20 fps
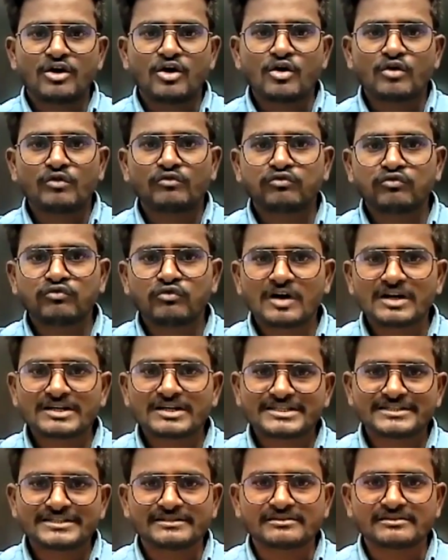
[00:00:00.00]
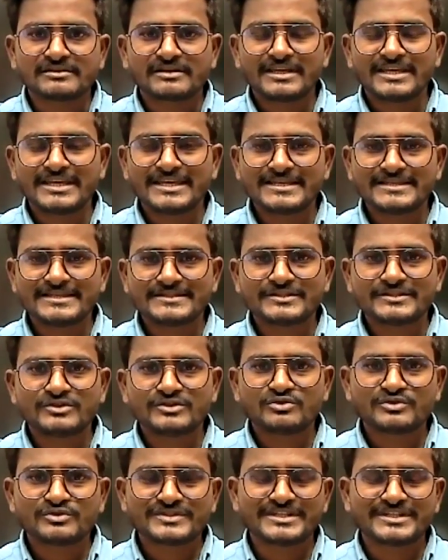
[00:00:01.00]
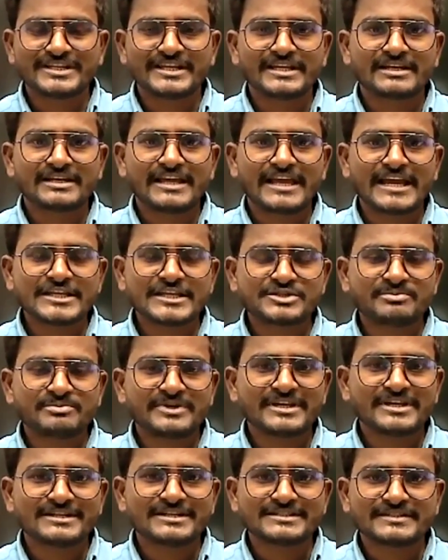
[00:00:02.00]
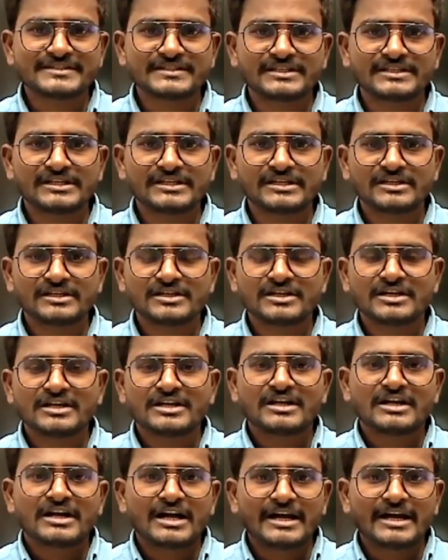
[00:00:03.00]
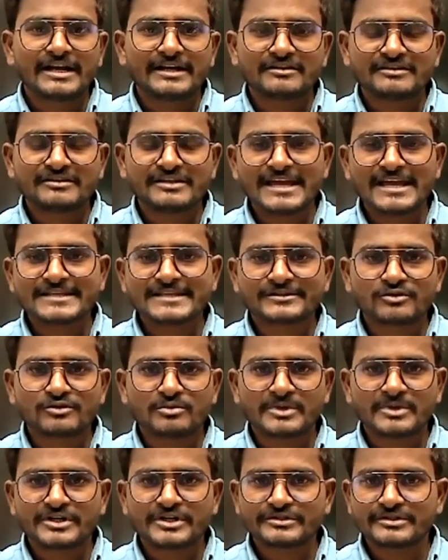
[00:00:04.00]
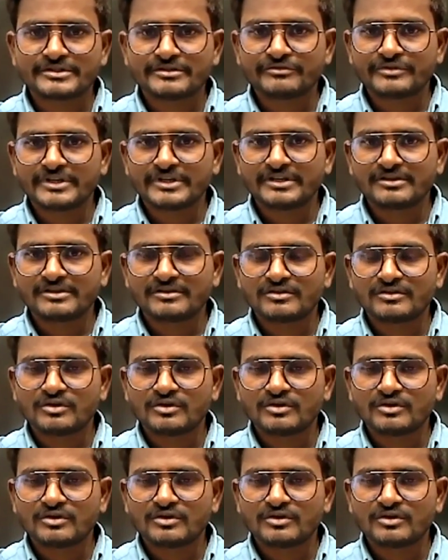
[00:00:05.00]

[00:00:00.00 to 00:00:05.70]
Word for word: of water is used in H P L C and gas chromatography,